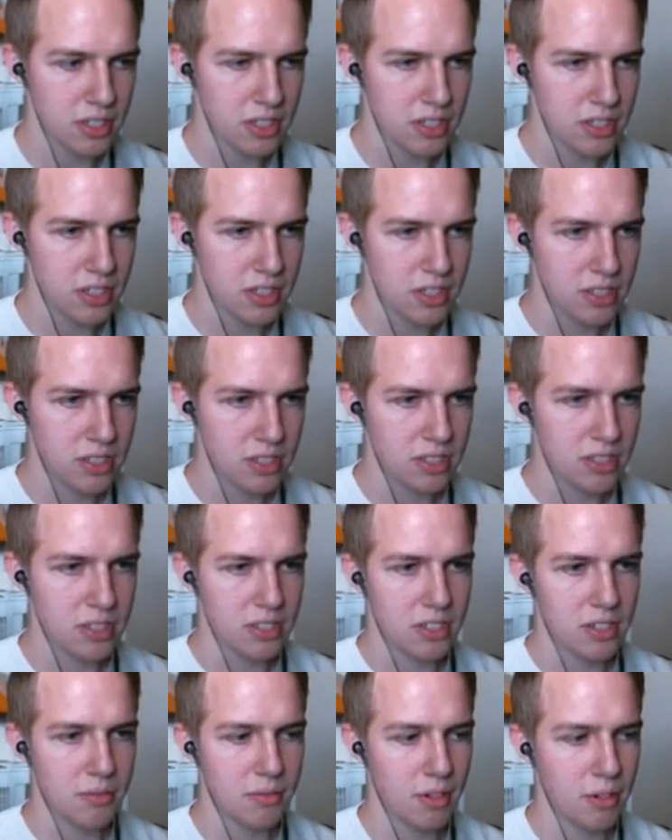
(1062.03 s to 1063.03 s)
If you just...
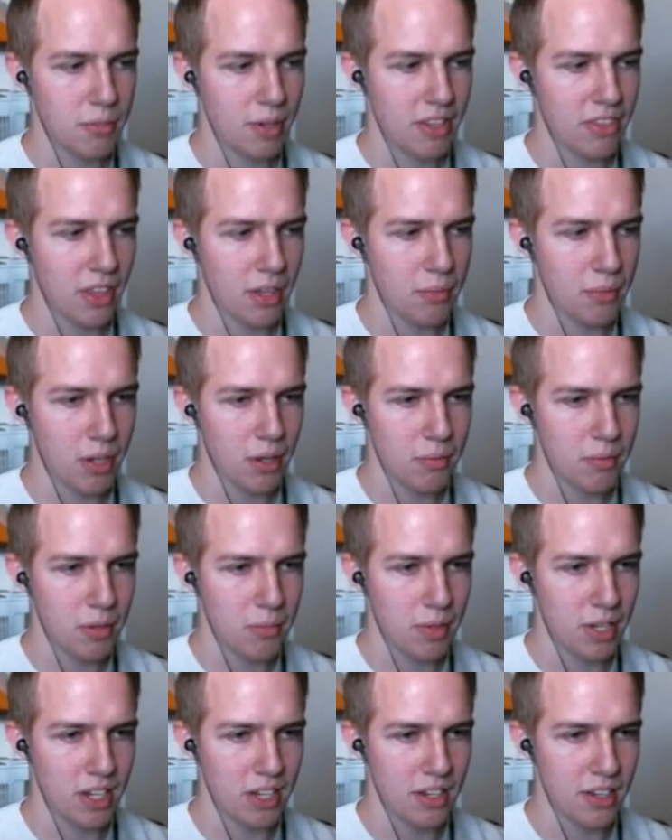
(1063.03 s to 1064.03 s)
I'm gonna make them come to
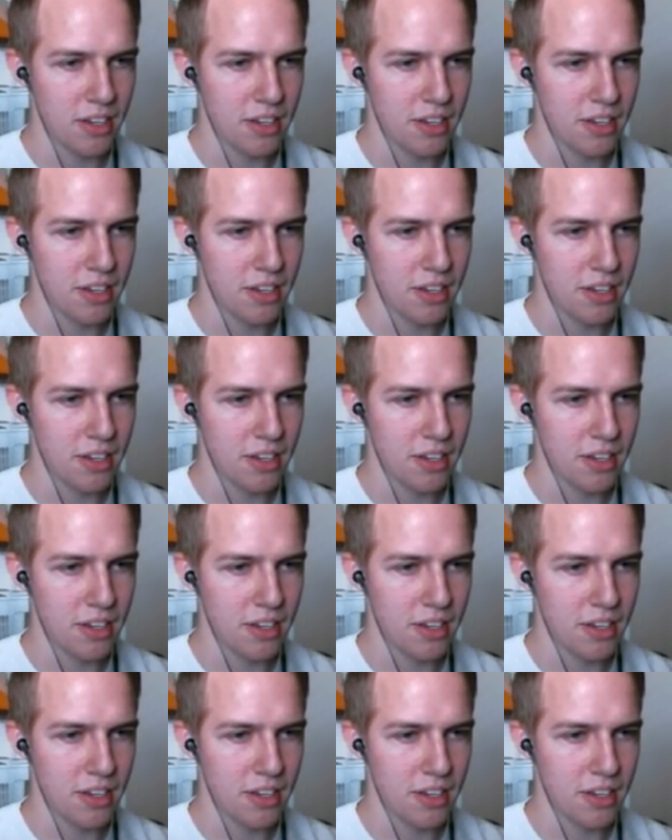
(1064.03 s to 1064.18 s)
me.